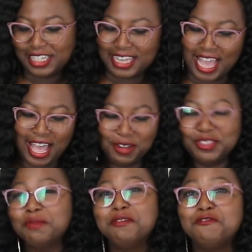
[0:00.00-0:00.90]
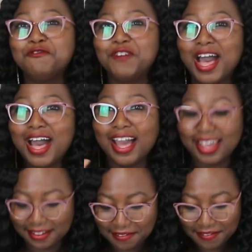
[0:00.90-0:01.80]
Now, number
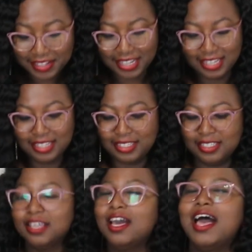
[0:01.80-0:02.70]
5 is